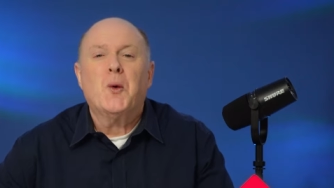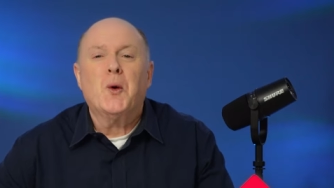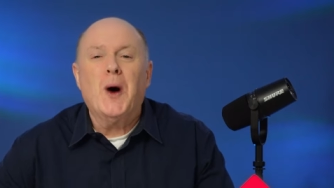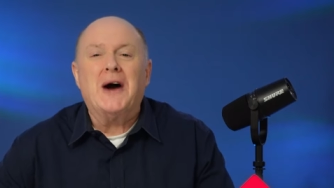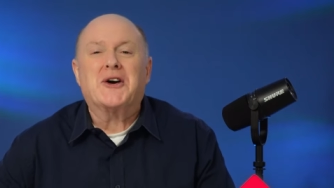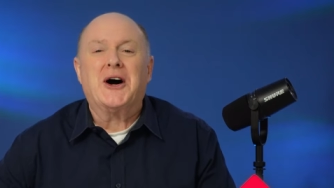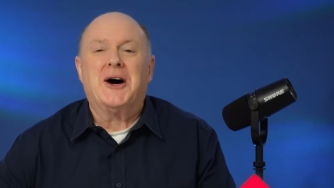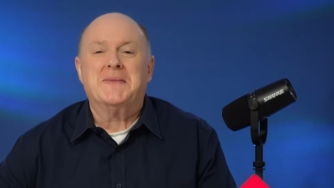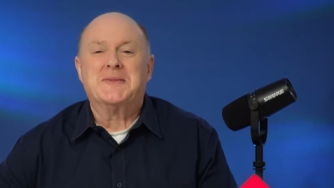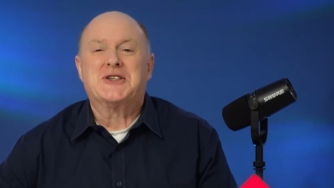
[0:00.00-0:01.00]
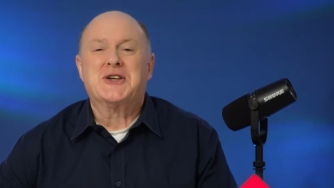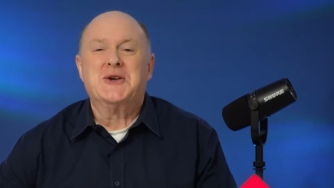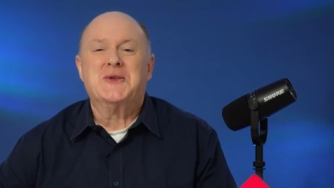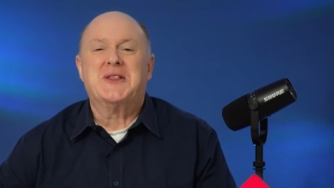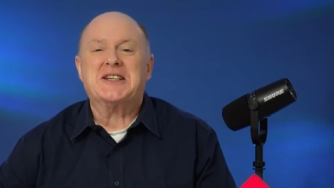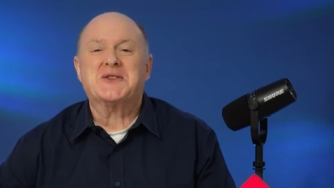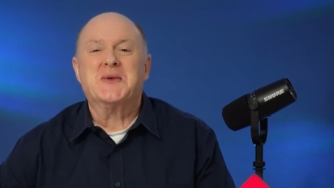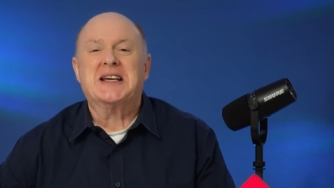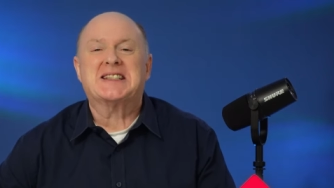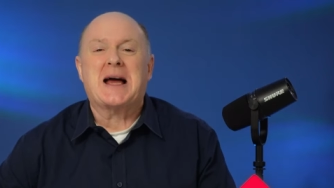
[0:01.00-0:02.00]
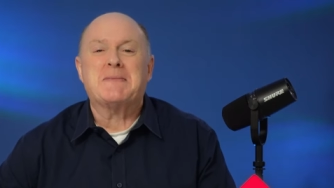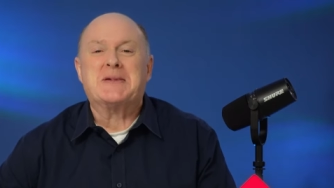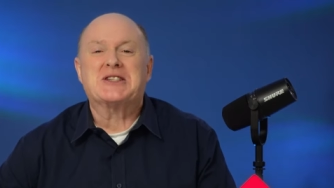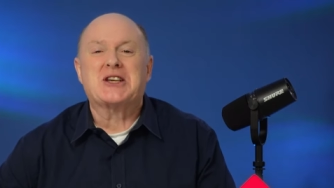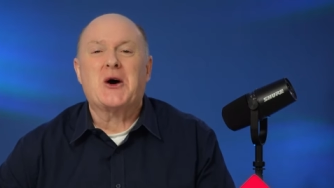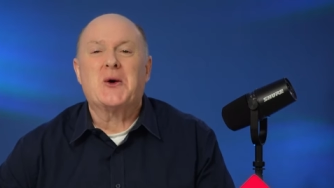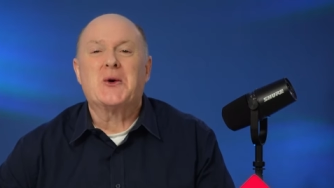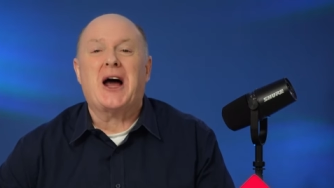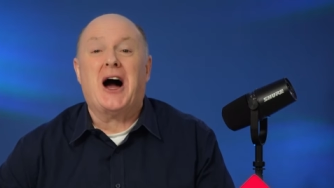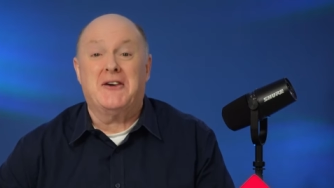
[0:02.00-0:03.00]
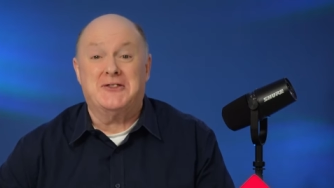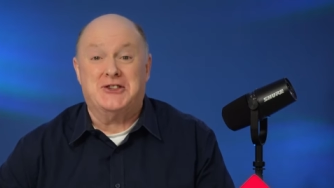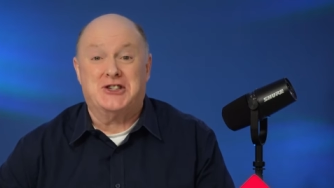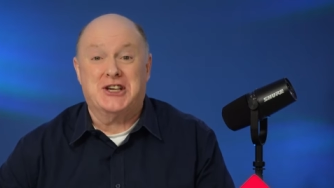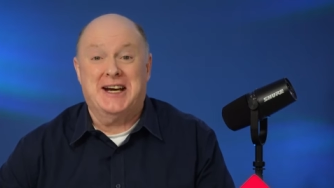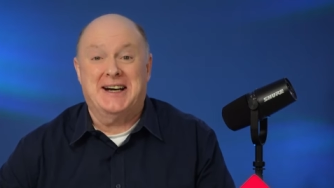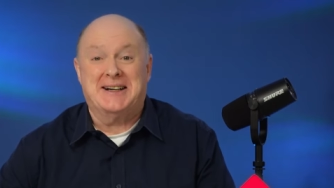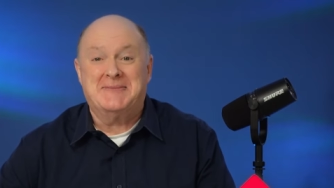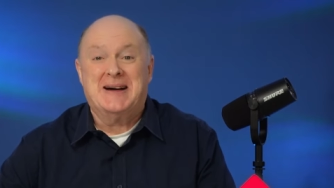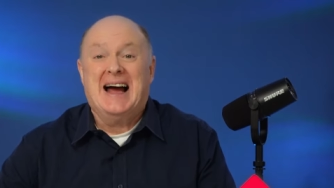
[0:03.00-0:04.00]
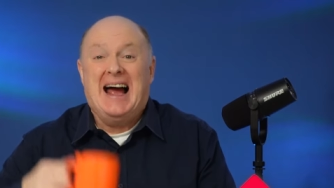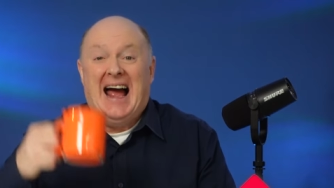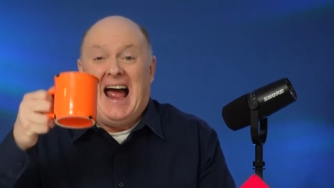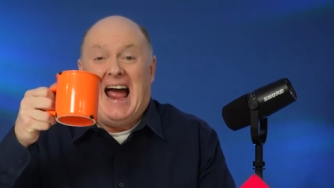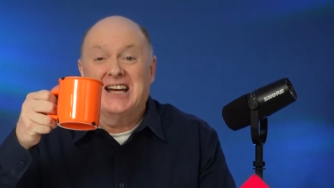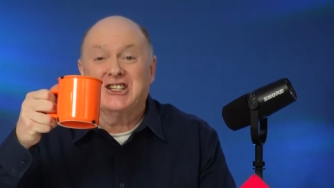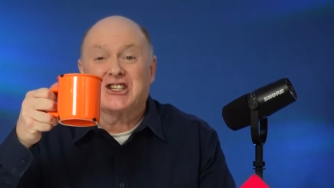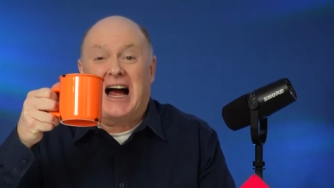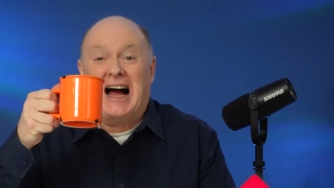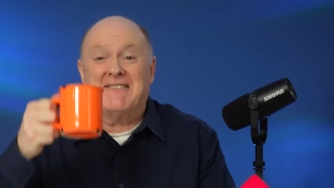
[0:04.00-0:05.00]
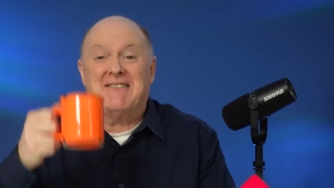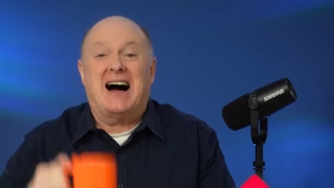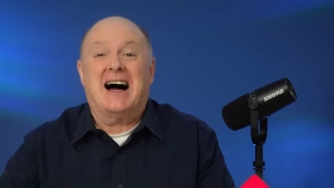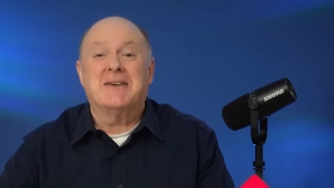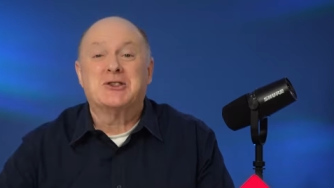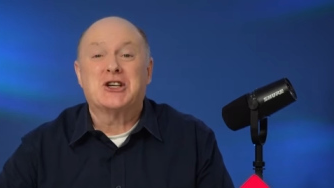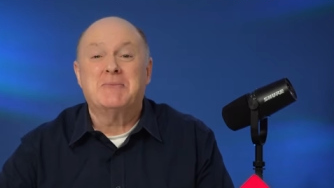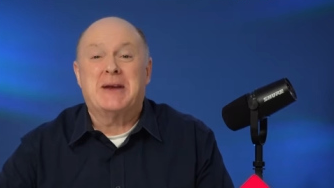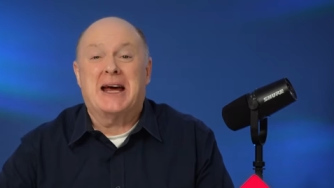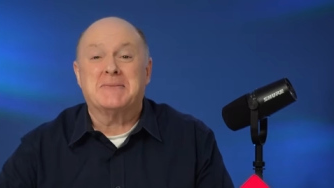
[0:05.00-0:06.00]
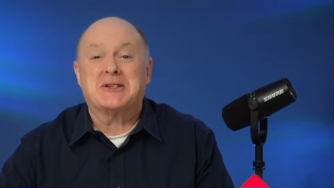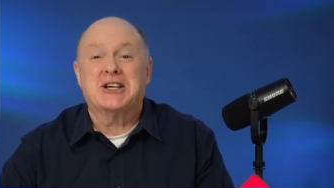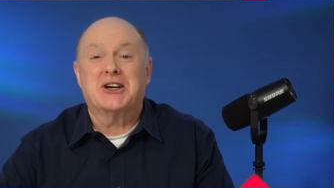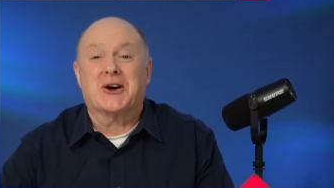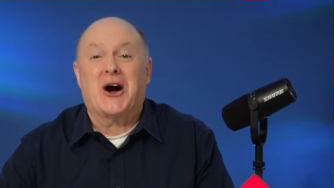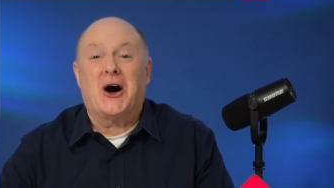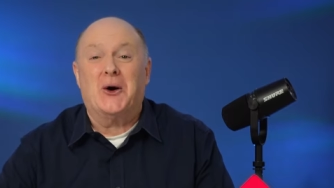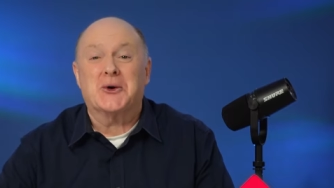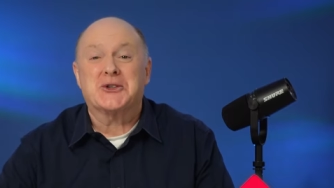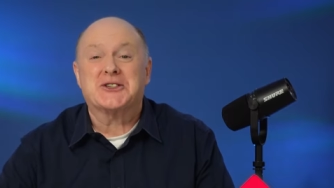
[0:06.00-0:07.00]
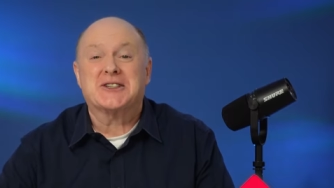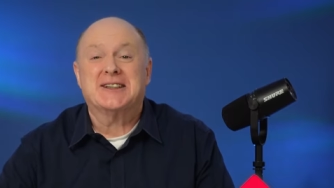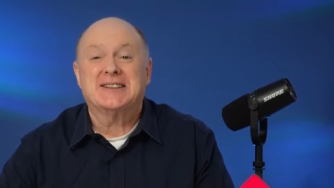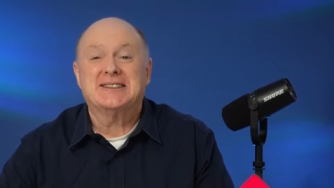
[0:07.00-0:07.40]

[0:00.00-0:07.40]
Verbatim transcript: Well, welcome to this week's episode of Jim and Java. I'm Jim Dempsey, your host.